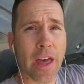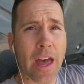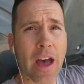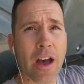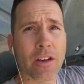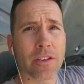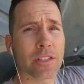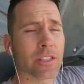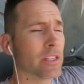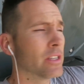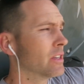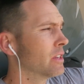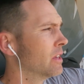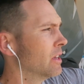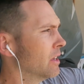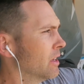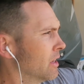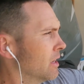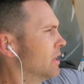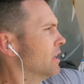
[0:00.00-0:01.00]
of the house, and
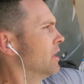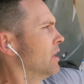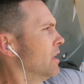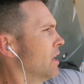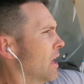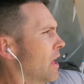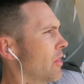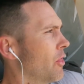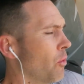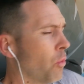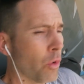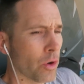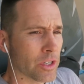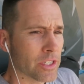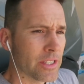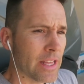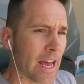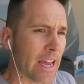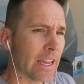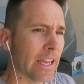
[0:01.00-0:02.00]
the
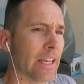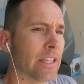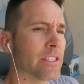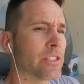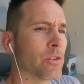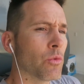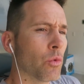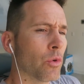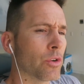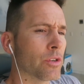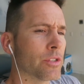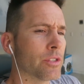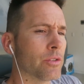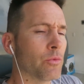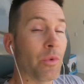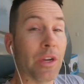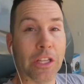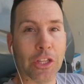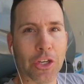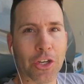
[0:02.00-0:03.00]
worse that gets, the
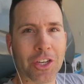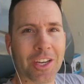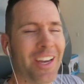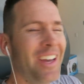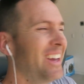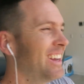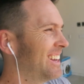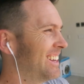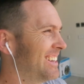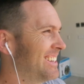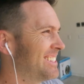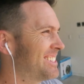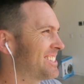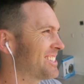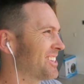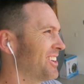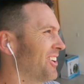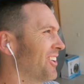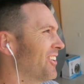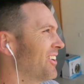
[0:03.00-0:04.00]
worse we look.
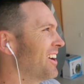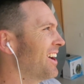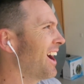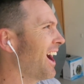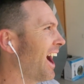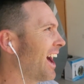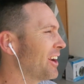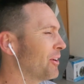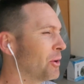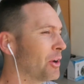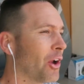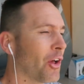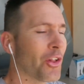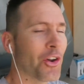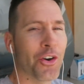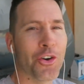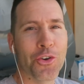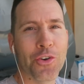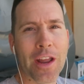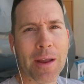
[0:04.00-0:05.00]
So I don't want all
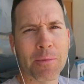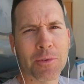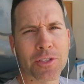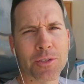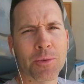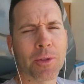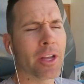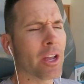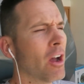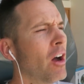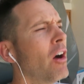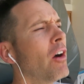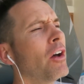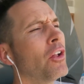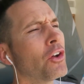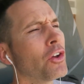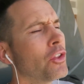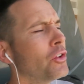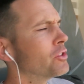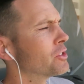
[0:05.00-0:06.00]
our new neighbors to be like, oh,
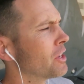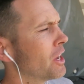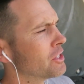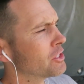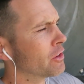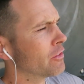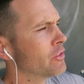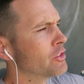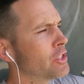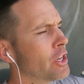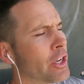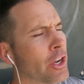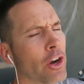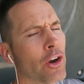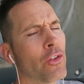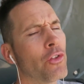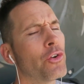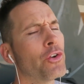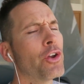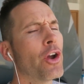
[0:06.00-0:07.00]
look at those guys, don't even take
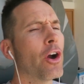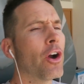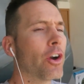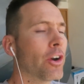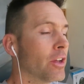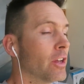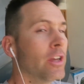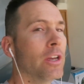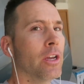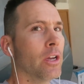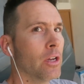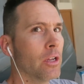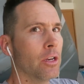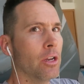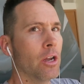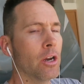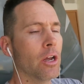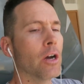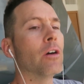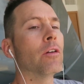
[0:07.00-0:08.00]
care of their yard.
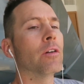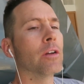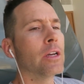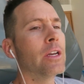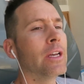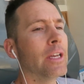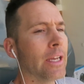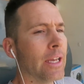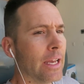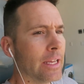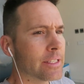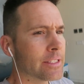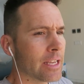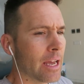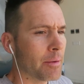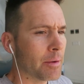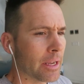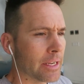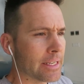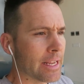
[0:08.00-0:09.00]
No, it's
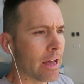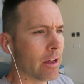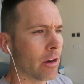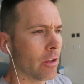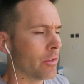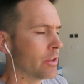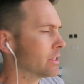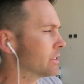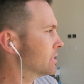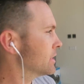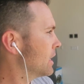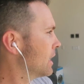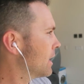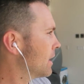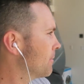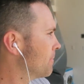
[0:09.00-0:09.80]
time to get down on this.